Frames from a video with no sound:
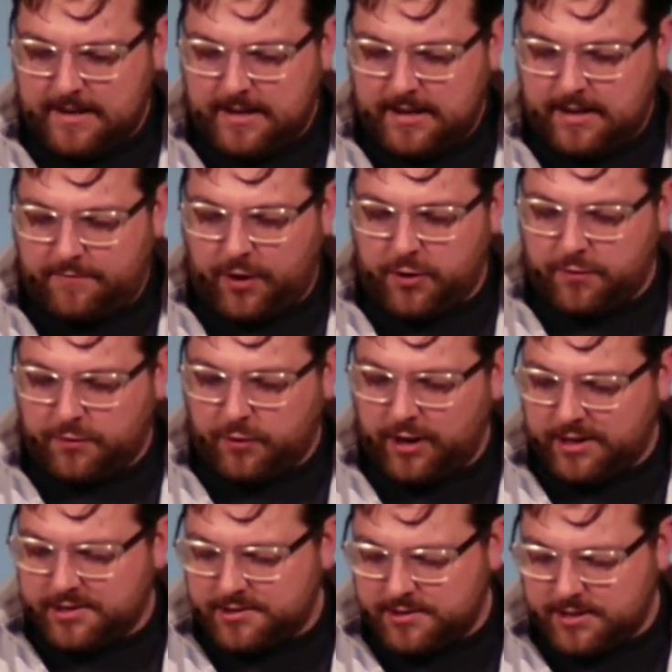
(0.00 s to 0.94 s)
Father, for
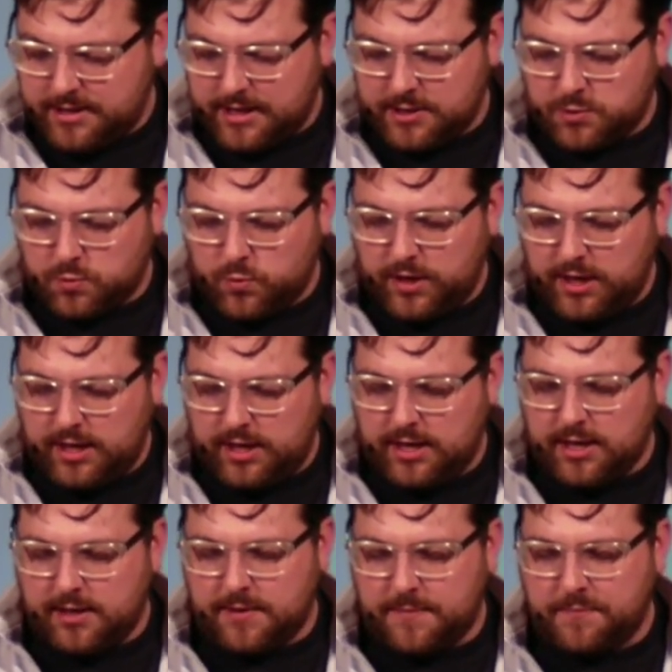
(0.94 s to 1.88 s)
us, as we
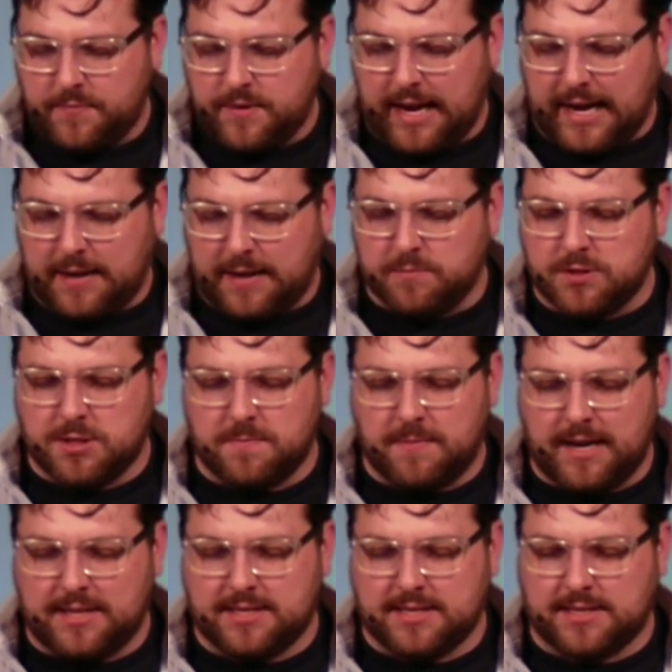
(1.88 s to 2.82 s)
aim to
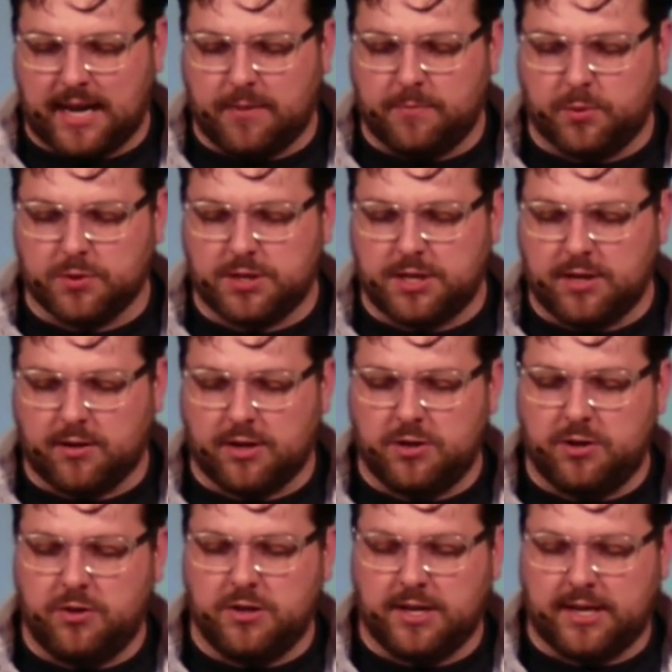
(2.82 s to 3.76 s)
make disciples here in
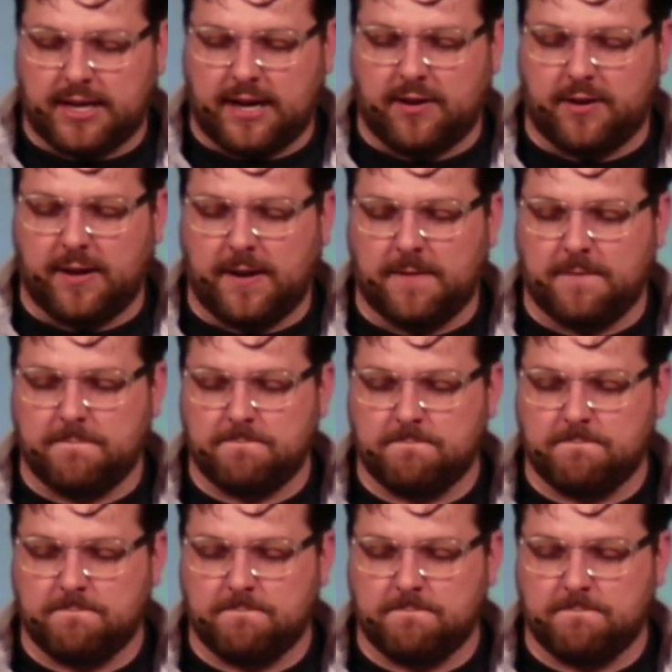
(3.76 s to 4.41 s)
Union County,